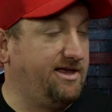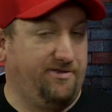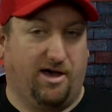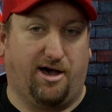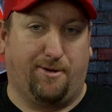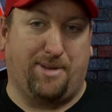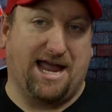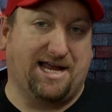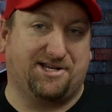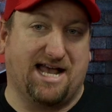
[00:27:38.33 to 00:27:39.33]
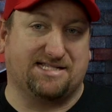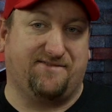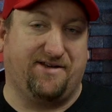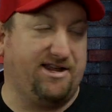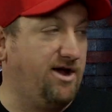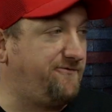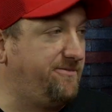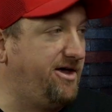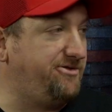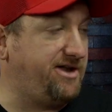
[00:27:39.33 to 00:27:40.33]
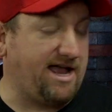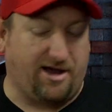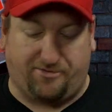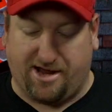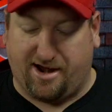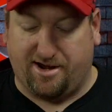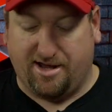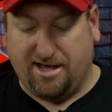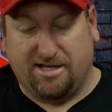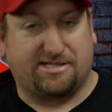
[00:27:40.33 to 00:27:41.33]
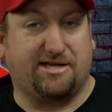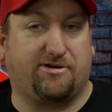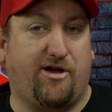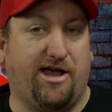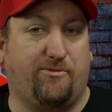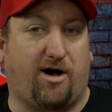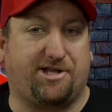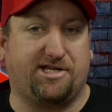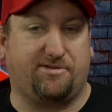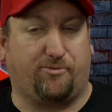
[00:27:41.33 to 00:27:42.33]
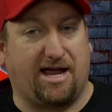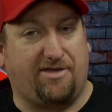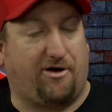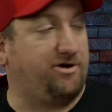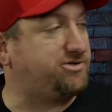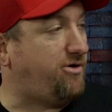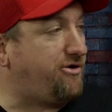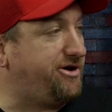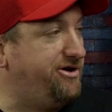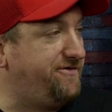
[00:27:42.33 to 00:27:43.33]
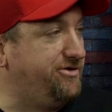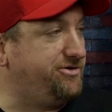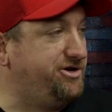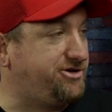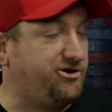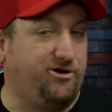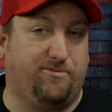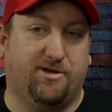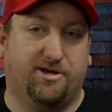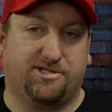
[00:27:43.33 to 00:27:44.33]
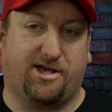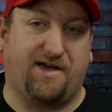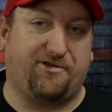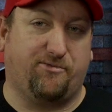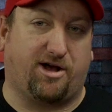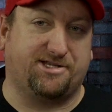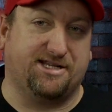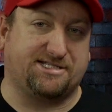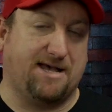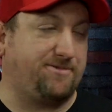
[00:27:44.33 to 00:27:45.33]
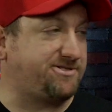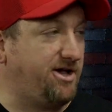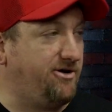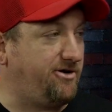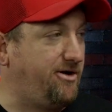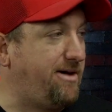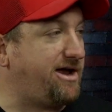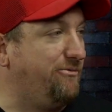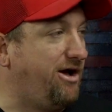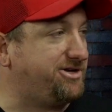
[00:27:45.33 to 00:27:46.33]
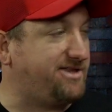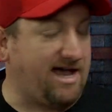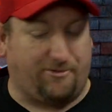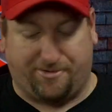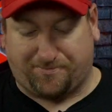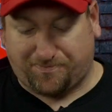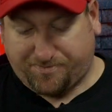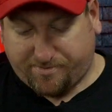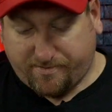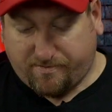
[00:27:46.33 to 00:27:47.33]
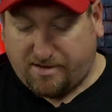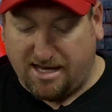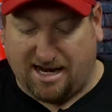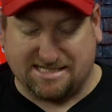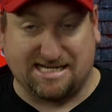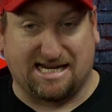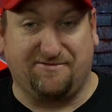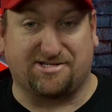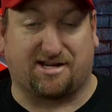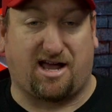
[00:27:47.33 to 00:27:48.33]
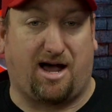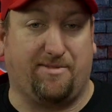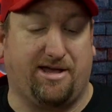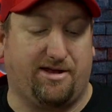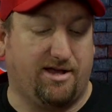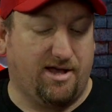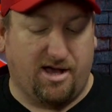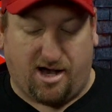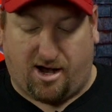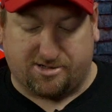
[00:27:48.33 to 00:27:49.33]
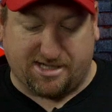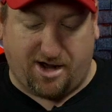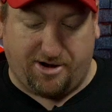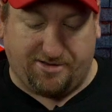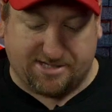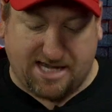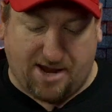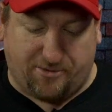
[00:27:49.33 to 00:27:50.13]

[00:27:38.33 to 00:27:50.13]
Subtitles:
The page has the video from the other day on there. Still go ahead and watch it. We got the Herschel Walker interview on YouTube. So after you watch this episode, go back and watch that one. Like I said, leave us a comment. Also, going into this game,